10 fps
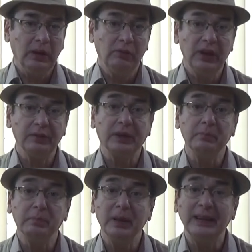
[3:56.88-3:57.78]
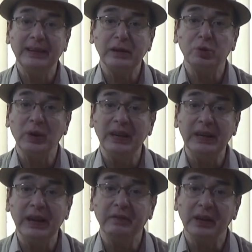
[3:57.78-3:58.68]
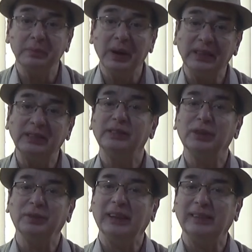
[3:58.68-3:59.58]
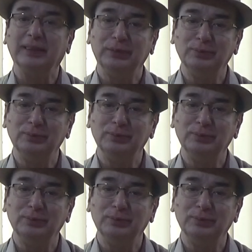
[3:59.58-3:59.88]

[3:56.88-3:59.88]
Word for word: We have completed 21 batches of that.